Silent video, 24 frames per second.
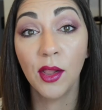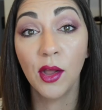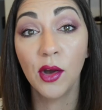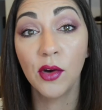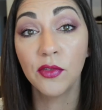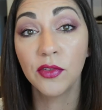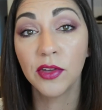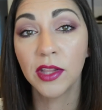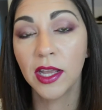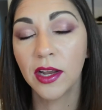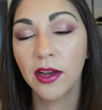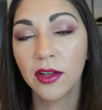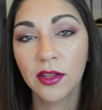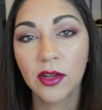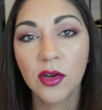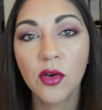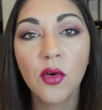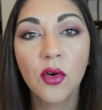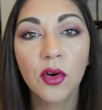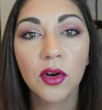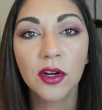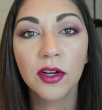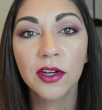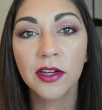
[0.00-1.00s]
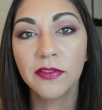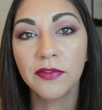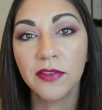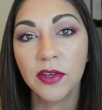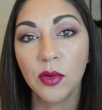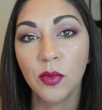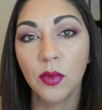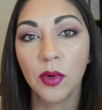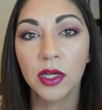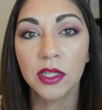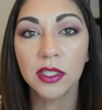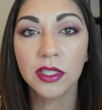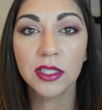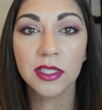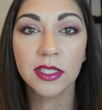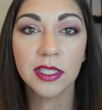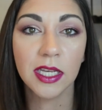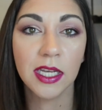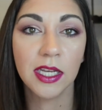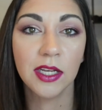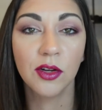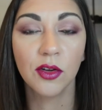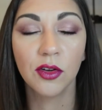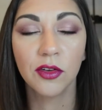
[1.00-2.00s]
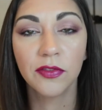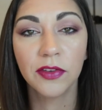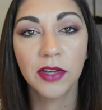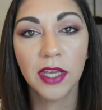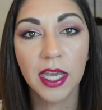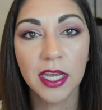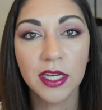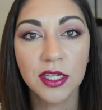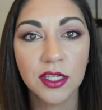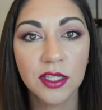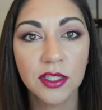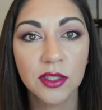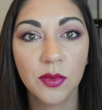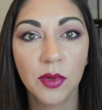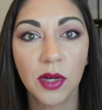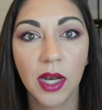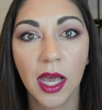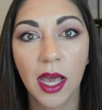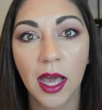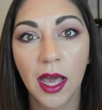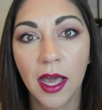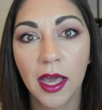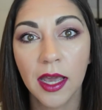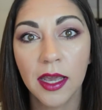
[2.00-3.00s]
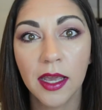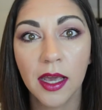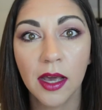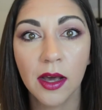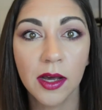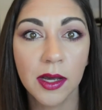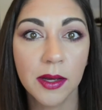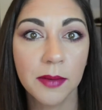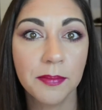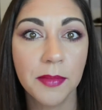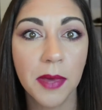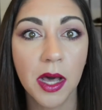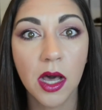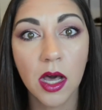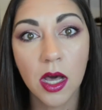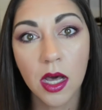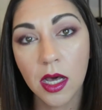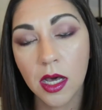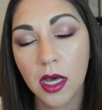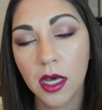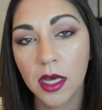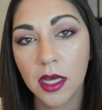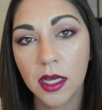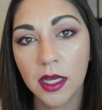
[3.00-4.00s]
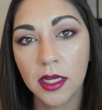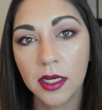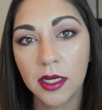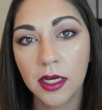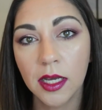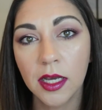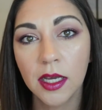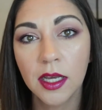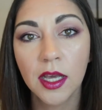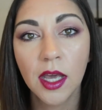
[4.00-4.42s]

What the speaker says: over there in the corner if you want to see notifications when I am on.